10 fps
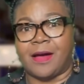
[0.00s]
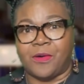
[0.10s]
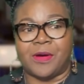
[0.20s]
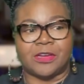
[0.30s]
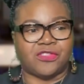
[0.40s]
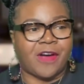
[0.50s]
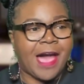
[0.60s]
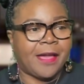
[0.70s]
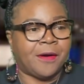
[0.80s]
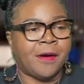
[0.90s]
going to
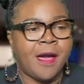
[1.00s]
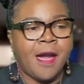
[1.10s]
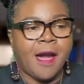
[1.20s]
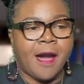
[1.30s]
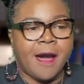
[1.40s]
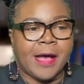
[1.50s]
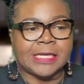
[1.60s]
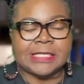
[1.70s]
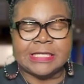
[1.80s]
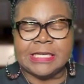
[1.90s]
trial,
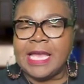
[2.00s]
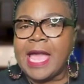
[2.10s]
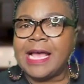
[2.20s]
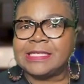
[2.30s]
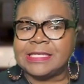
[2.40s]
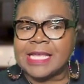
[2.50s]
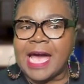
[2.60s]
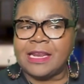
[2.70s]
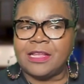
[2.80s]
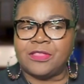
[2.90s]
she has
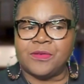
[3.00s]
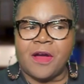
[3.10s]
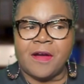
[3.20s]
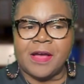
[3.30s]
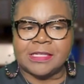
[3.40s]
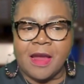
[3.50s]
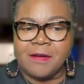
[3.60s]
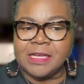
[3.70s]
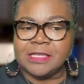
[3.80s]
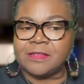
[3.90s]
decided through her
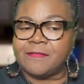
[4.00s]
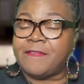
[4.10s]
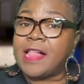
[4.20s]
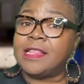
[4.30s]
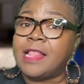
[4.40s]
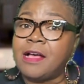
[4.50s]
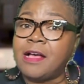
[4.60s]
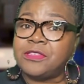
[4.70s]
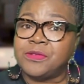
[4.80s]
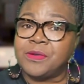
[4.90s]
attorneys to file a
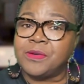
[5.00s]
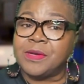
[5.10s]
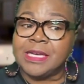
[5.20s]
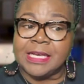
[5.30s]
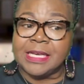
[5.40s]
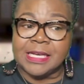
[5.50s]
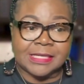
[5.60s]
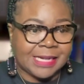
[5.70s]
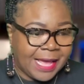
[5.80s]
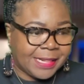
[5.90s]
lawsuit against the
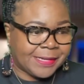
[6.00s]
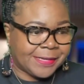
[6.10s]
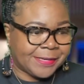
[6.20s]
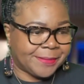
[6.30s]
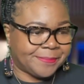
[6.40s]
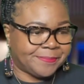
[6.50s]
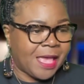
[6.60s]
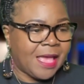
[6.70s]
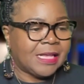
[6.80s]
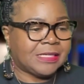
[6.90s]
nightclub.
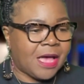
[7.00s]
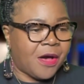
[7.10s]
So,